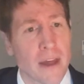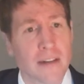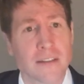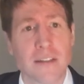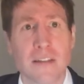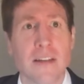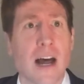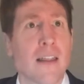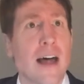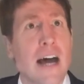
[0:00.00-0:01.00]
that it's just
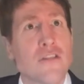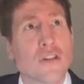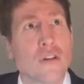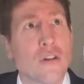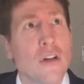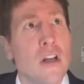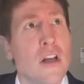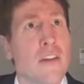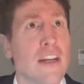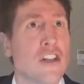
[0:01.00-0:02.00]
not logical
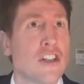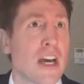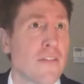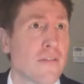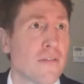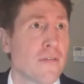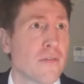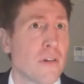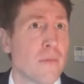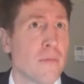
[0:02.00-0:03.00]
that a chef
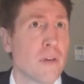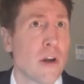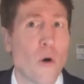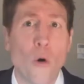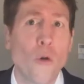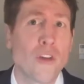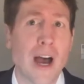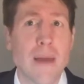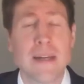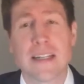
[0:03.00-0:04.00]
from you know old
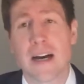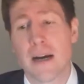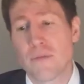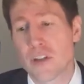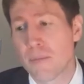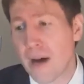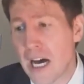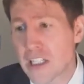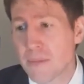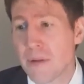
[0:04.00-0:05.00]
timey times could
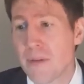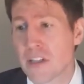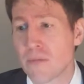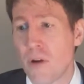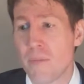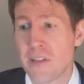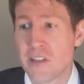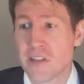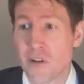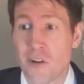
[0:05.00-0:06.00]
possibly be a small
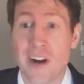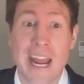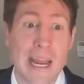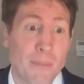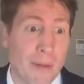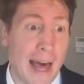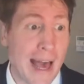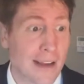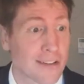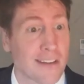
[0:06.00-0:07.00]
business owner and
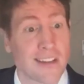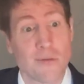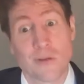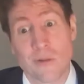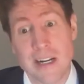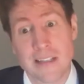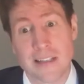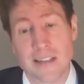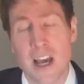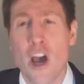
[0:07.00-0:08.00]
black. So they said it was
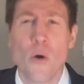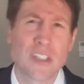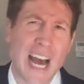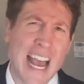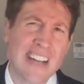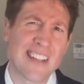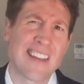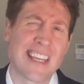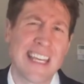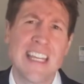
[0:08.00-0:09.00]
racist, which I actually
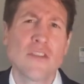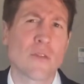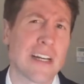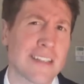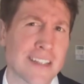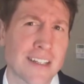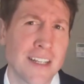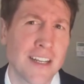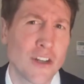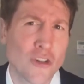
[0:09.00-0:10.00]
think is racist.
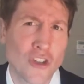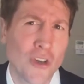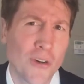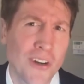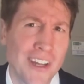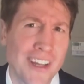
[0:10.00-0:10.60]
Don't you?